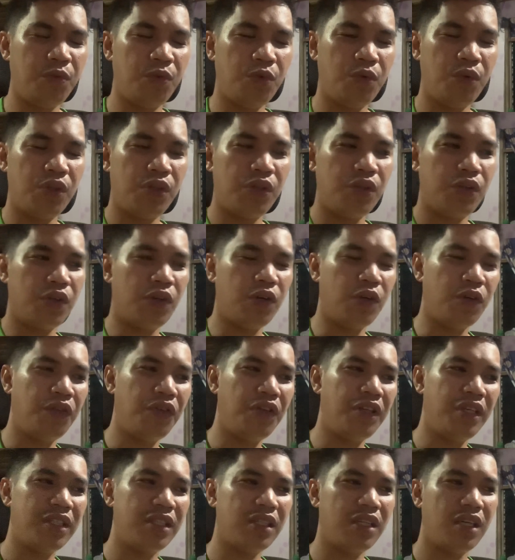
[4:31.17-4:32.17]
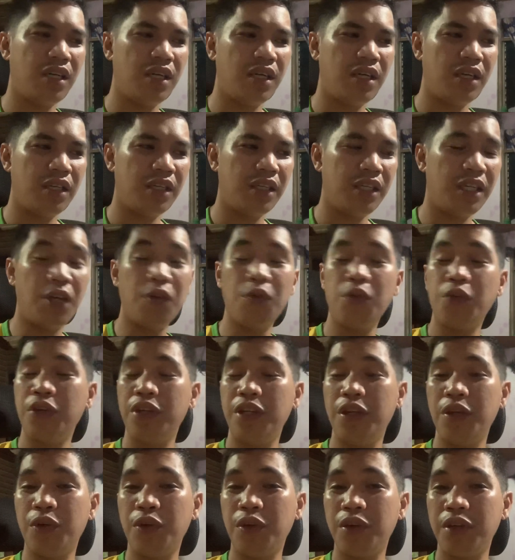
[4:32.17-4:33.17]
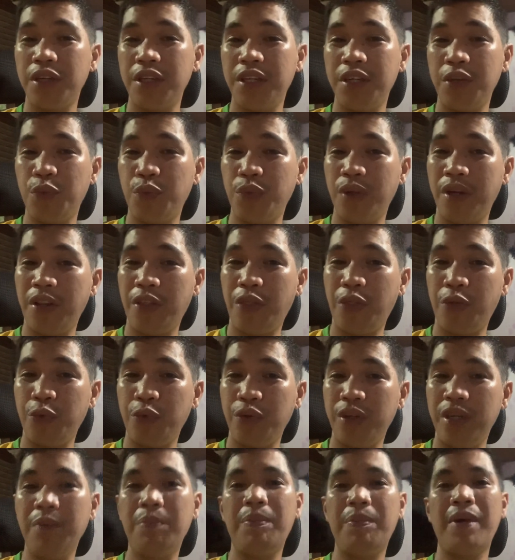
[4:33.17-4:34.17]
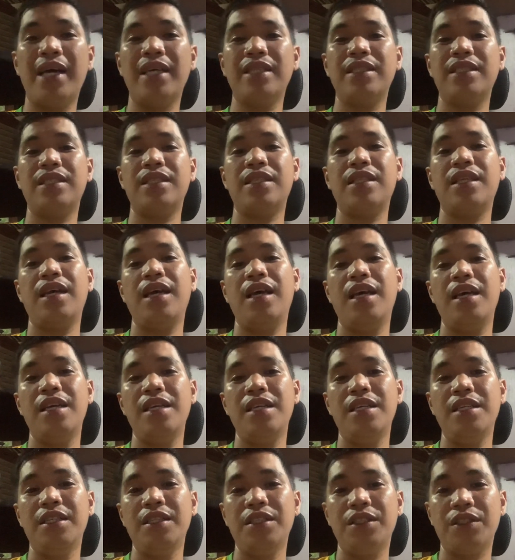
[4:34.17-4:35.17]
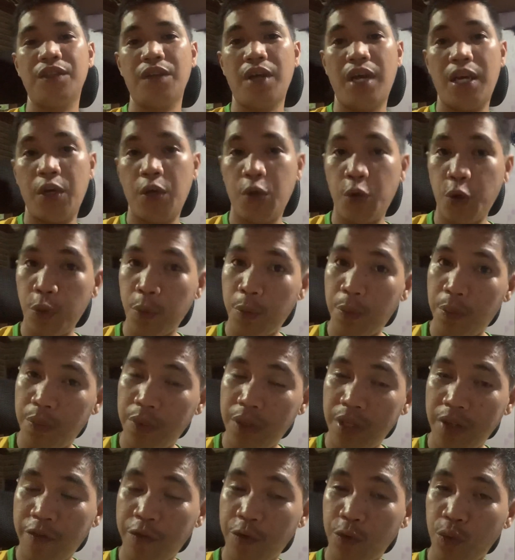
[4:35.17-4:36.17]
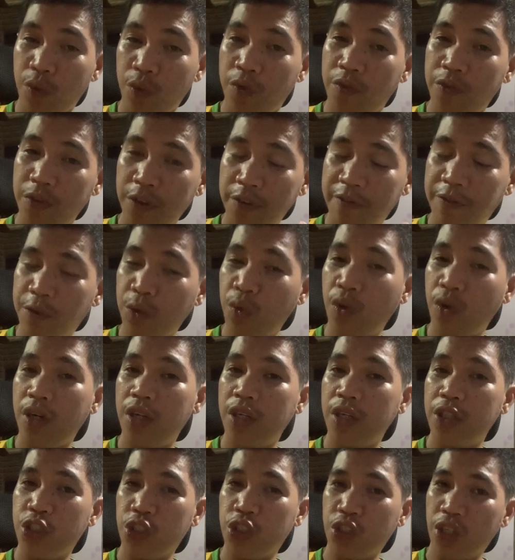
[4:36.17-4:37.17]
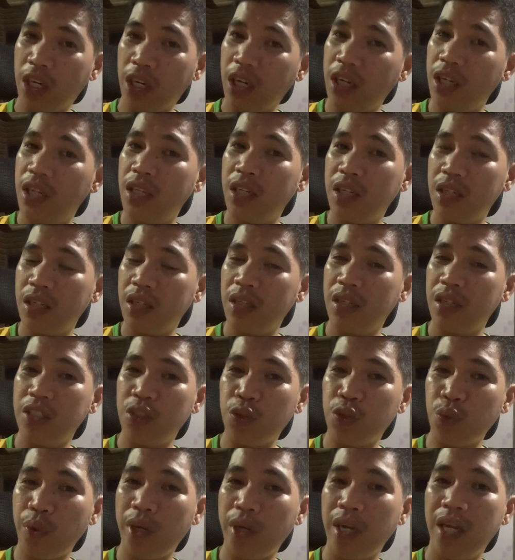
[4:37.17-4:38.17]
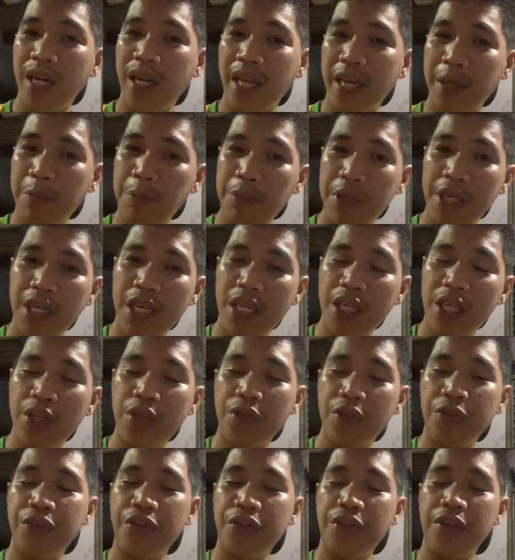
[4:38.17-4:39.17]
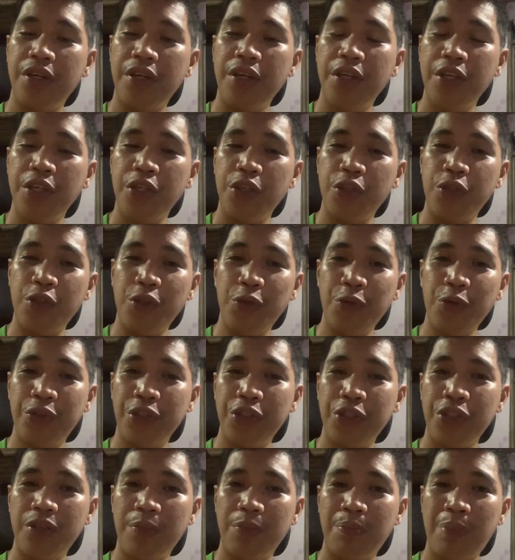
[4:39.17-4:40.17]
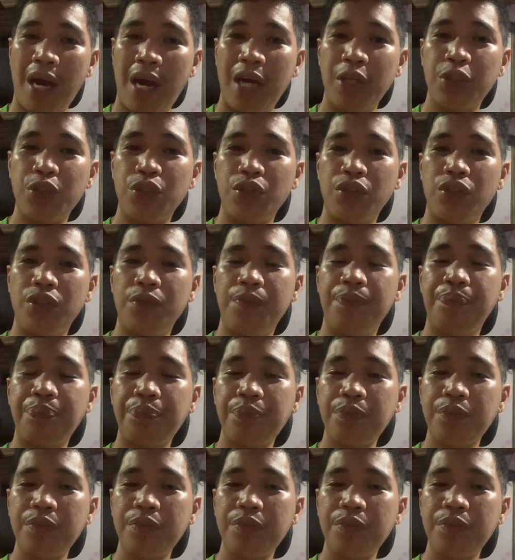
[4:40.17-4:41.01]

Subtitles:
what they call this, akong gina-went through in the past. So, I hope if you are struggling as well, like me, you're losing your passion,